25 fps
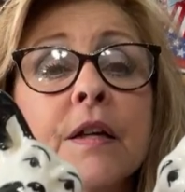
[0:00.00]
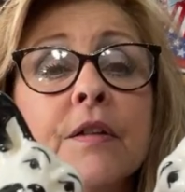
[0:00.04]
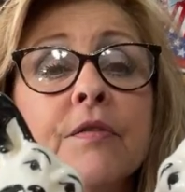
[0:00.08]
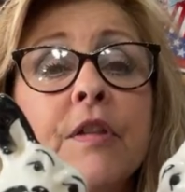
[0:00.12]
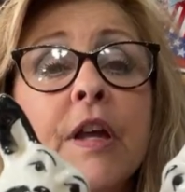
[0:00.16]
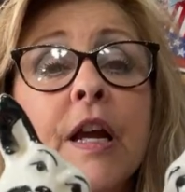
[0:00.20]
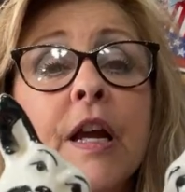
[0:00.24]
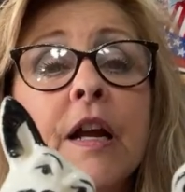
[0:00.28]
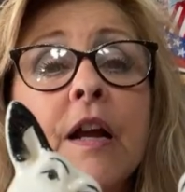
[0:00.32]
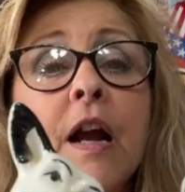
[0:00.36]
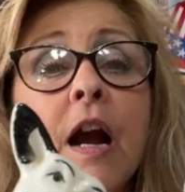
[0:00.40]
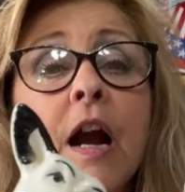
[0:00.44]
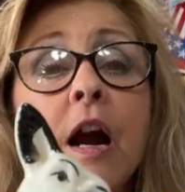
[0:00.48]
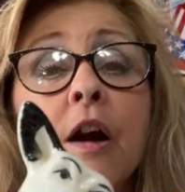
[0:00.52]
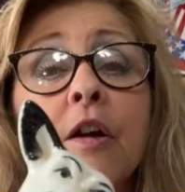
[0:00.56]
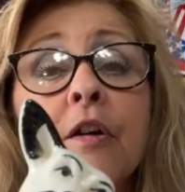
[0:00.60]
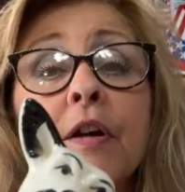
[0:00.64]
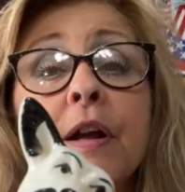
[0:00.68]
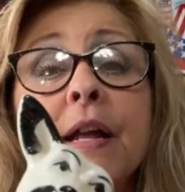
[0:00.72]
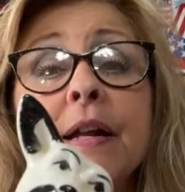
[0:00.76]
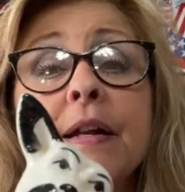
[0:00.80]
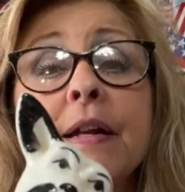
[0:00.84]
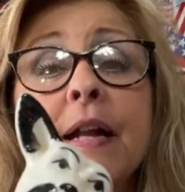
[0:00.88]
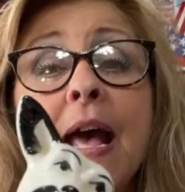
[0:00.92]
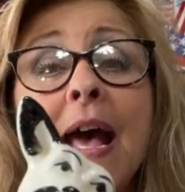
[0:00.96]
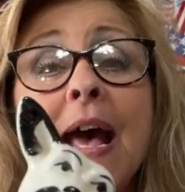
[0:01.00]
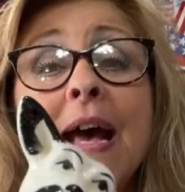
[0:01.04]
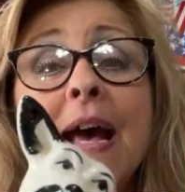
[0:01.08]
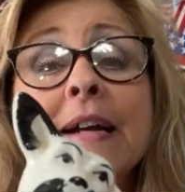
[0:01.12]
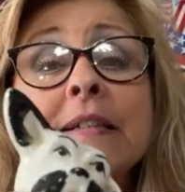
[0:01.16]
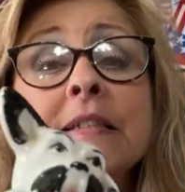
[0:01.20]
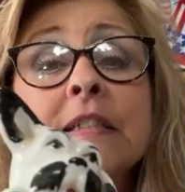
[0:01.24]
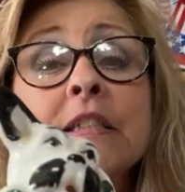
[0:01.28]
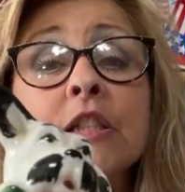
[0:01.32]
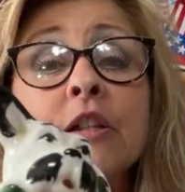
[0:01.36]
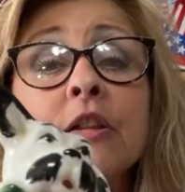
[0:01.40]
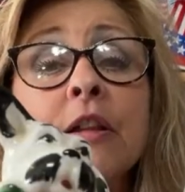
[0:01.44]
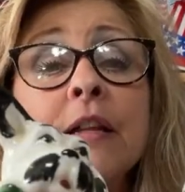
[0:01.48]
They are in
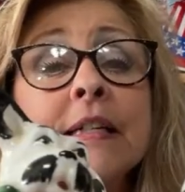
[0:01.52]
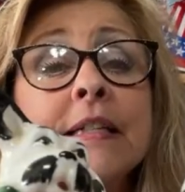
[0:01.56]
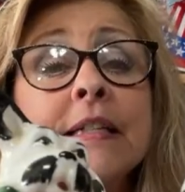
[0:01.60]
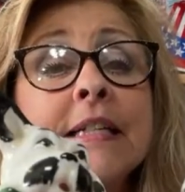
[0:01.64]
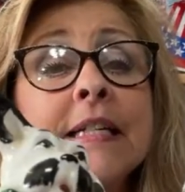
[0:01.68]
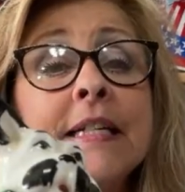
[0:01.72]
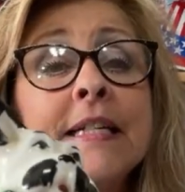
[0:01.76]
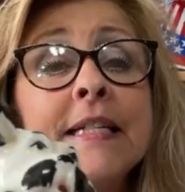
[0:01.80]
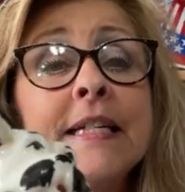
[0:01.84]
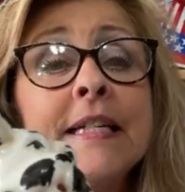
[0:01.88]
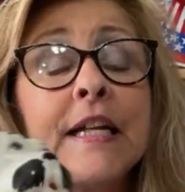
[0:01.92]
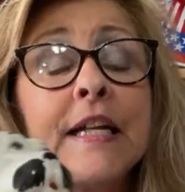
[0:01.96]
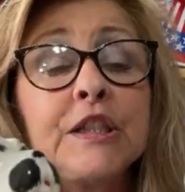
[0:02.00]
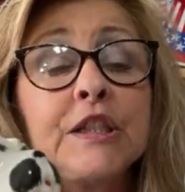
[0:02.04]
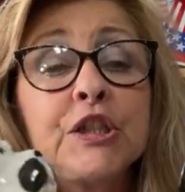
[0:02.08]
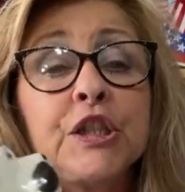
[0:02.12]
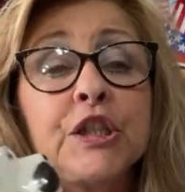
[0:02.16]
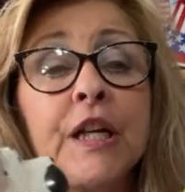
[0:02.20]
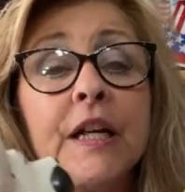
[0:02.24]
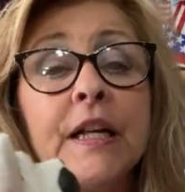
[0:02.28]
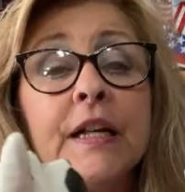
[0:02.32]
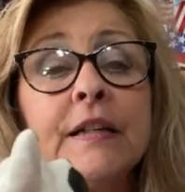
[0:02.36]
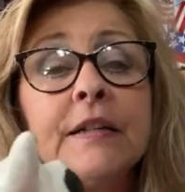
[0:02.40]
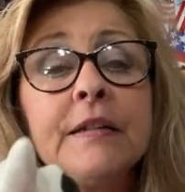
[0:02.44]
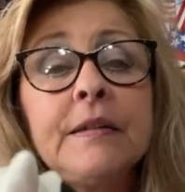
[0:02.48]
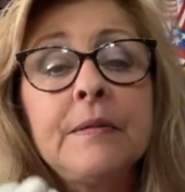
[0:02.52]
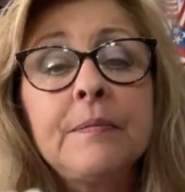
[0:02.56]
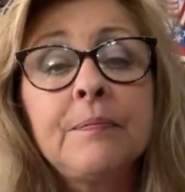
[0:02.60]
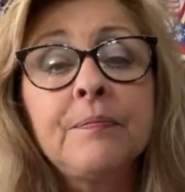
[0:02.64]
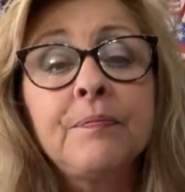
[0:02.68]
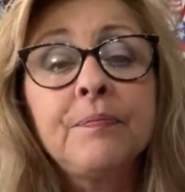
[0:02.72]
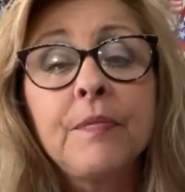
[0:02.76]
excellent condition.